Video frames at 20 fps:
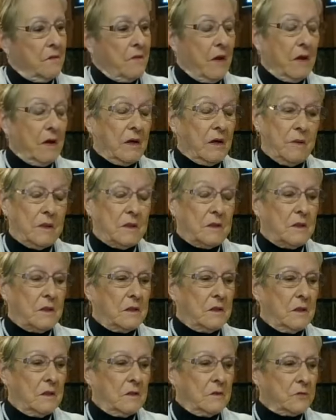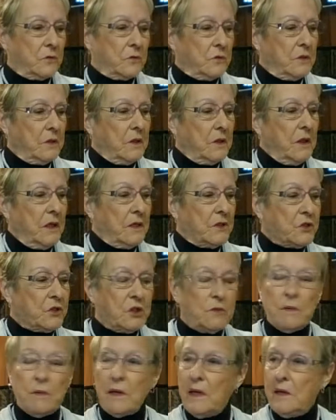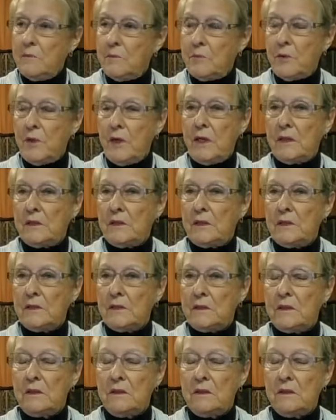they committed adultery and she became pregnant.